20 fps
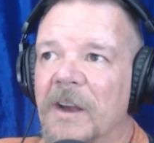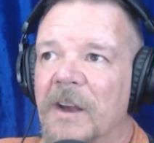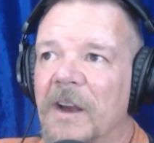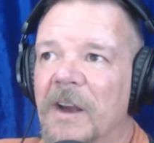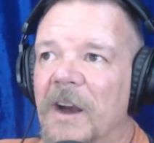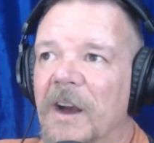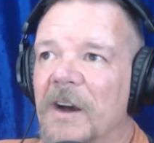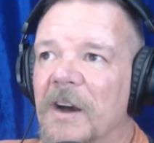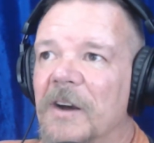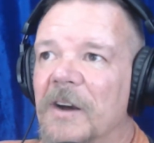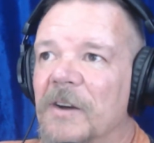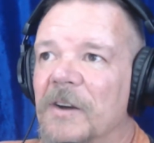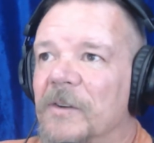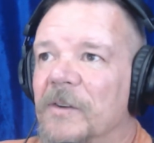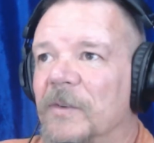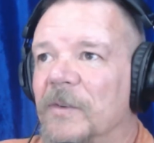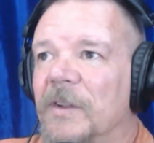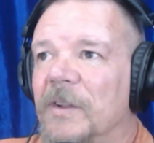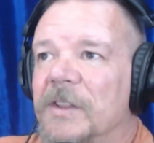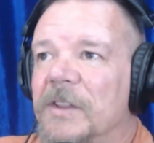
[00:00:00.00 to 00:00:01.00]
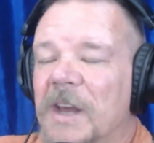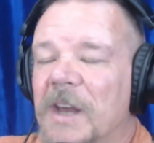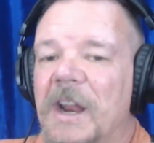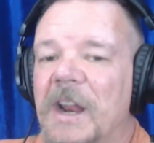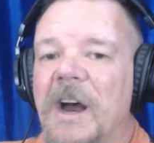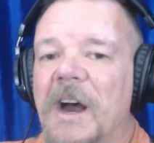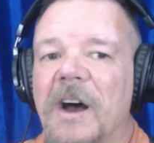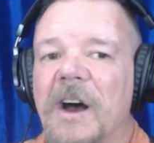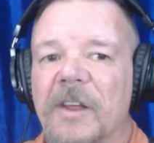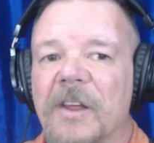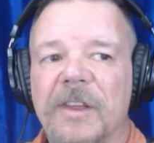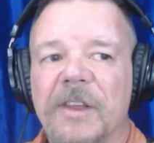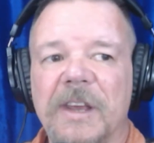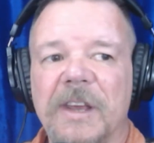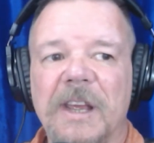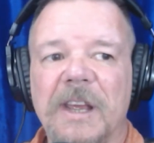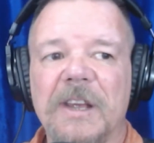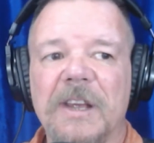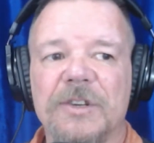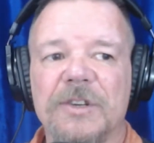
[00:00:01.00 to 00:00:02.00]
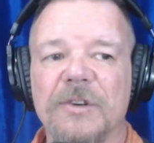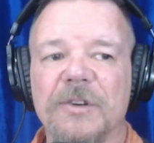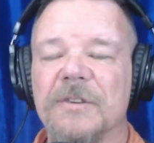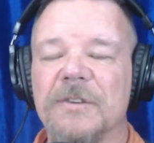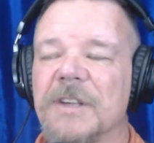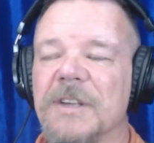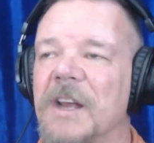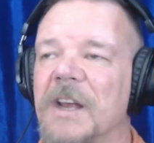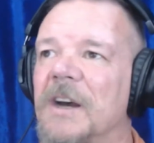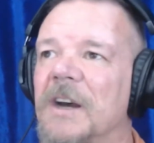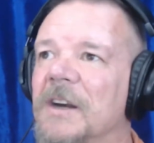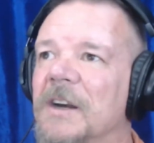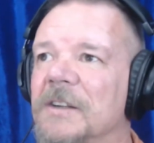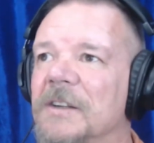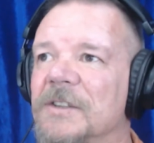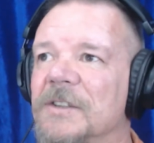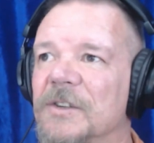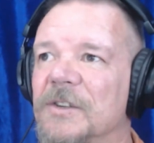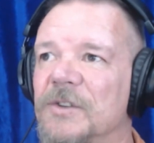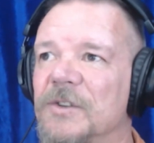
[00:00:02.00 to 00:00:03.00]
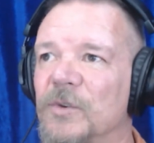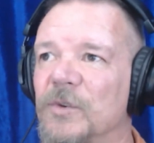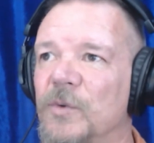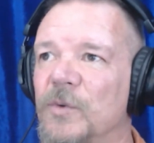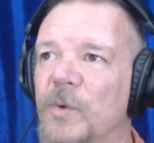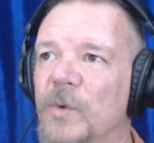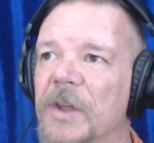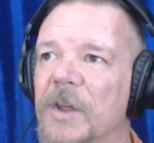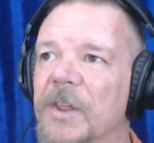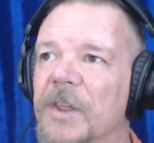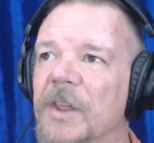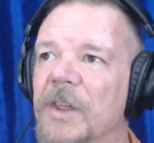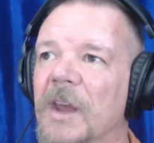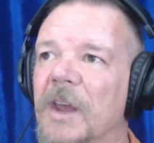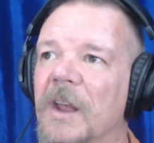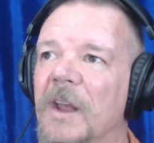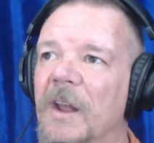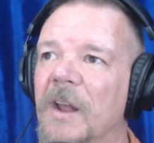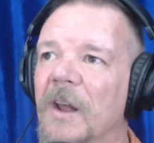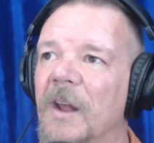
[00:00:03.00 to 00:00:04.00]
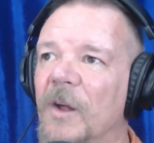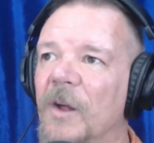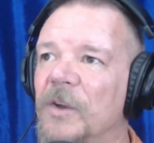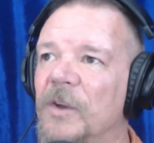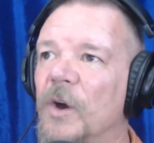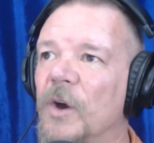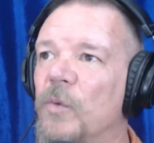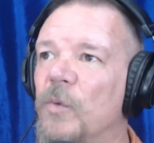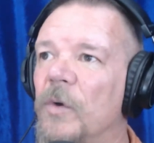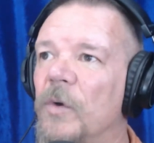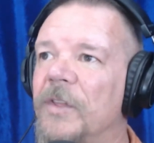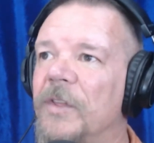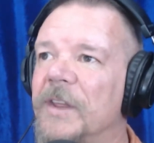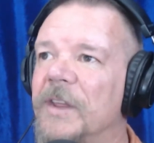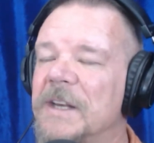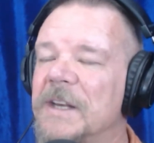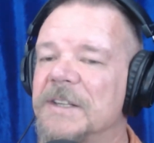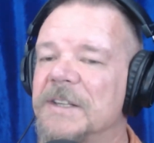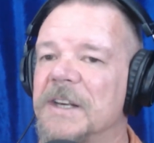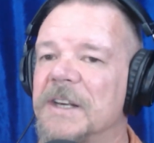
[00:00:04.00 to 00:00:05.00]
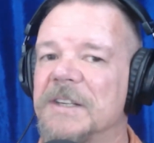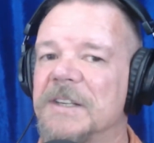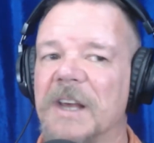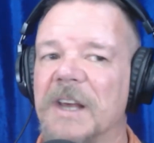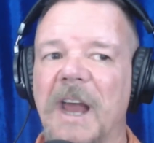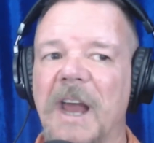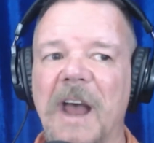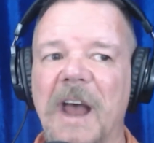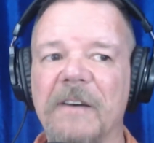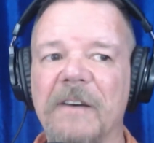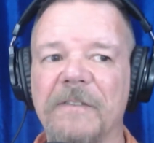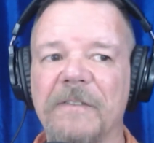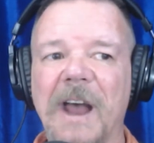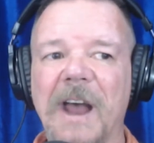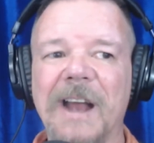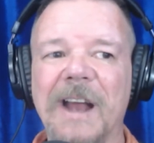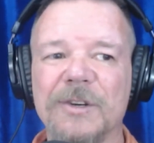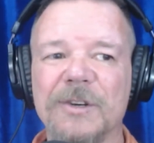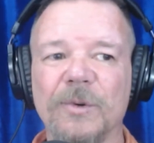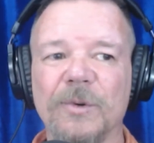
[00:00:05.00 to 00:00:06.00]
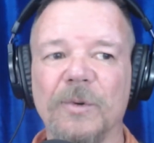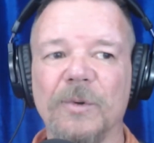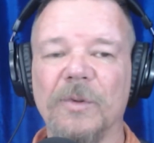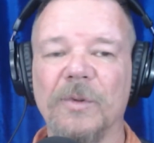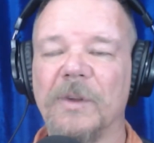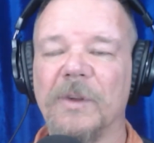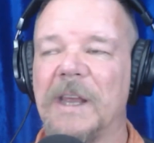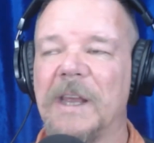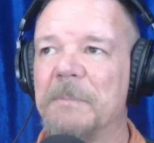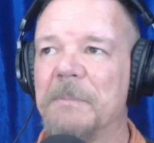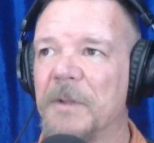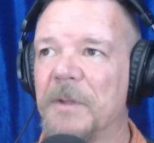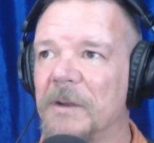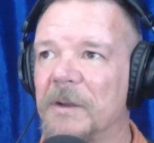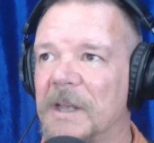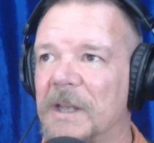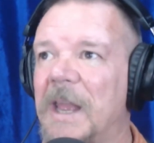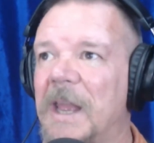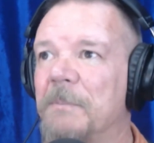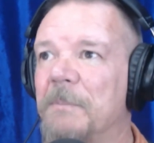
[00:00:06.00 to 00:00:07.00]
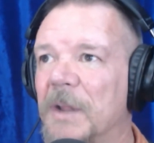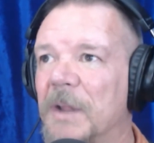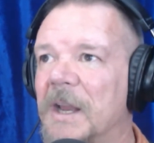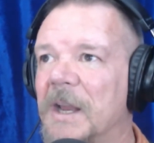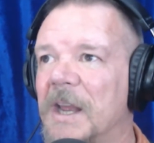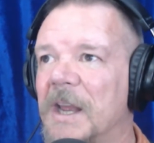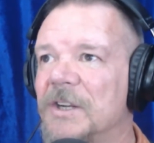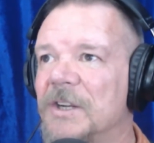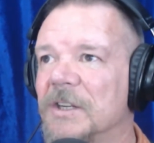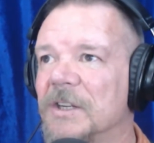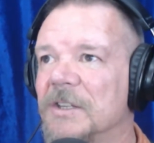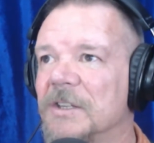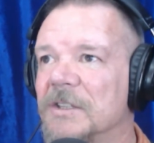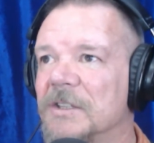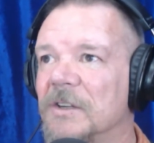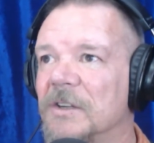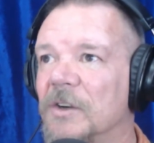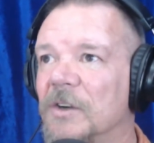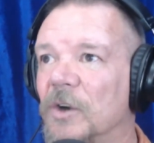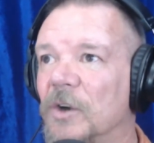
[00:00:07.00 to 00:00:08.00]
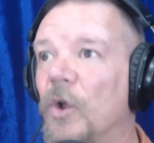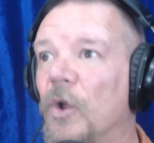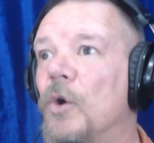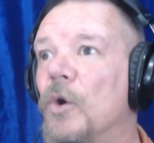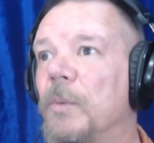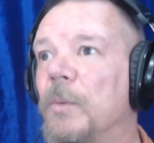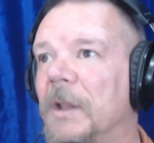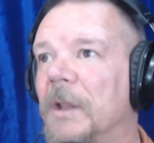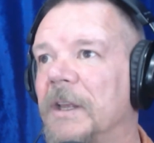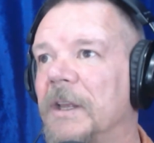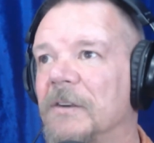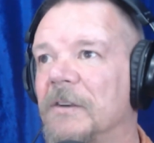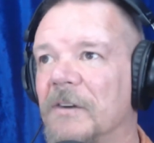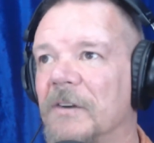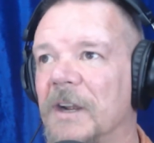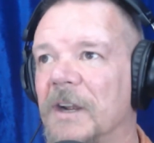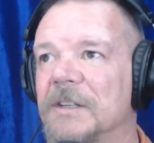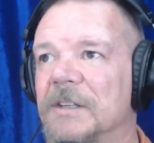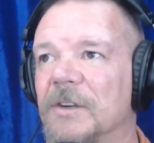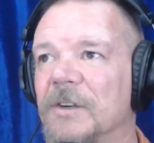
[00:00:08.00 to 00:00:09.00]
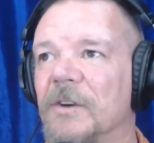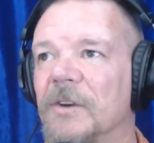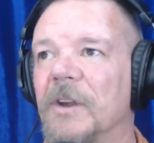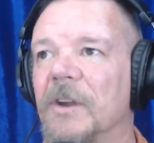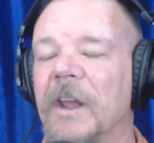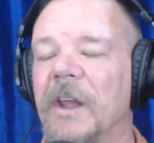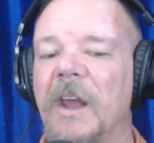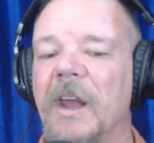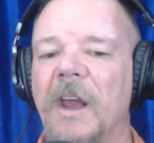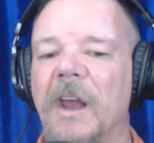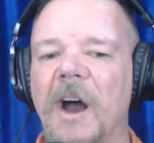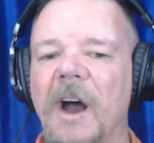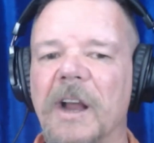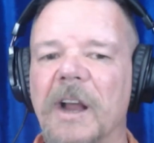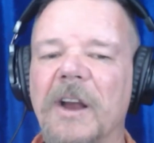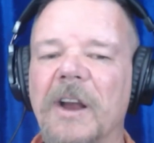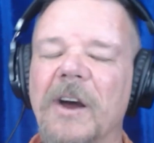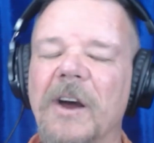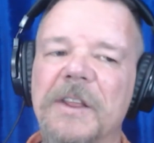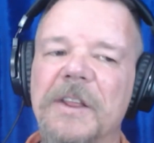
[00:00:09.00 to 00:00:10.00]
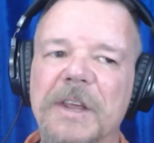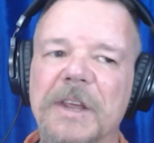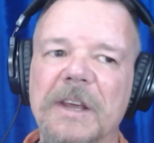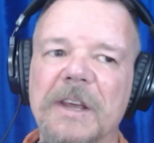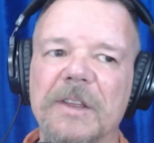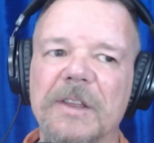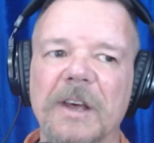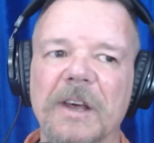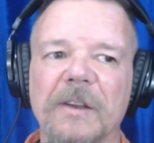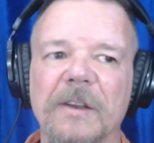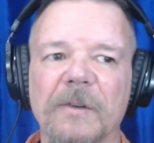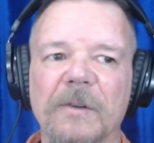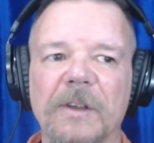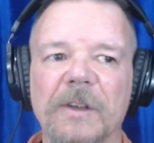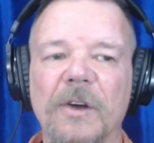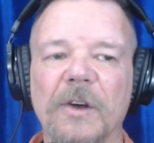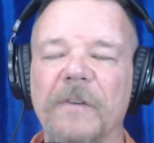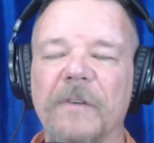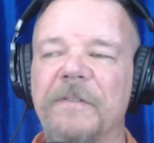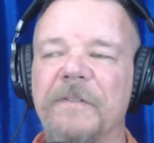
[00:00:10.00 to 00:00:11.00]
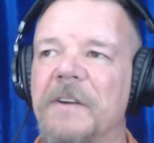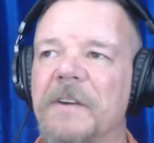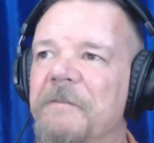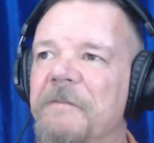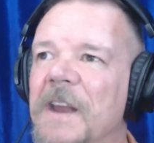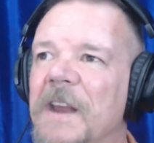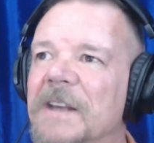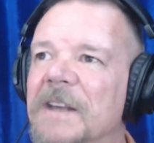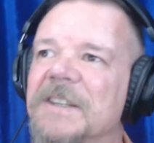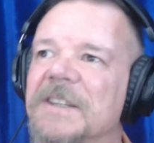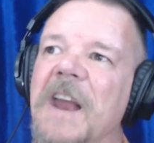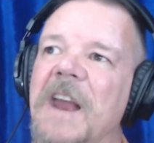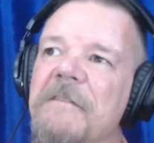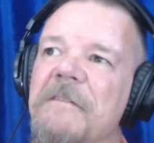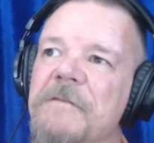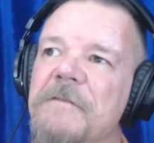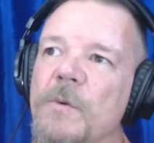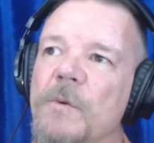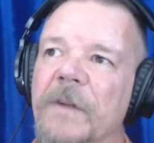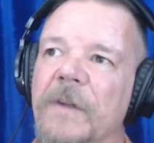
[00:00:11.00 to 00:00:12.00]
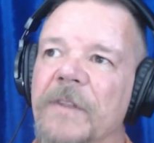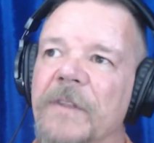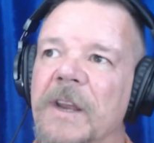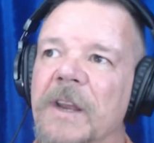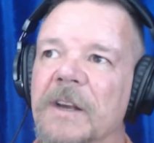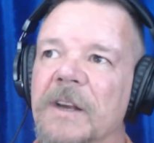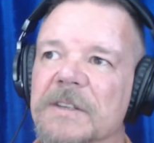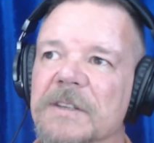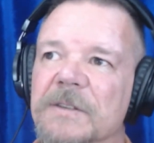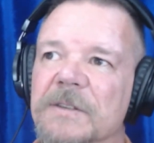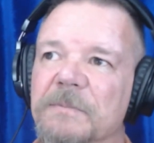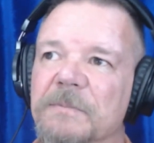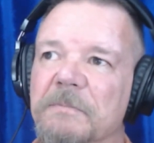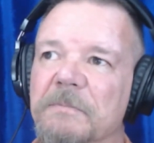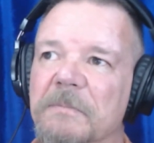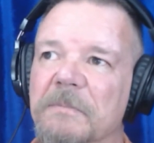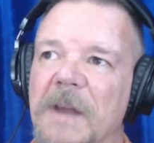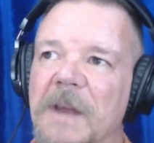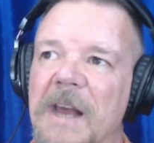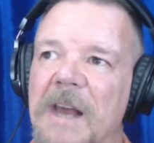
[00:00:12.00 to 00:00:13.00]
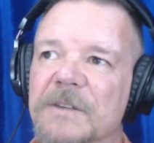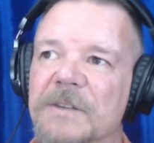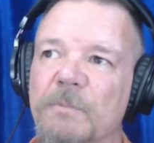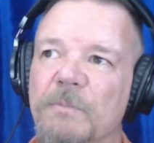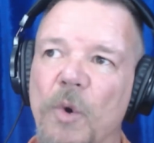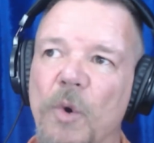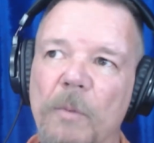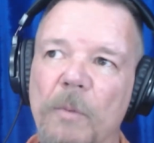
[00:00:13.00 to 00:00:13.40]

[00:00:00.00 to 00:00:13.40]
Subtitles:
that are the issues that are to do with, these things that have actual implications globally, right? So I kind of think that, if it affects everyone, then it has more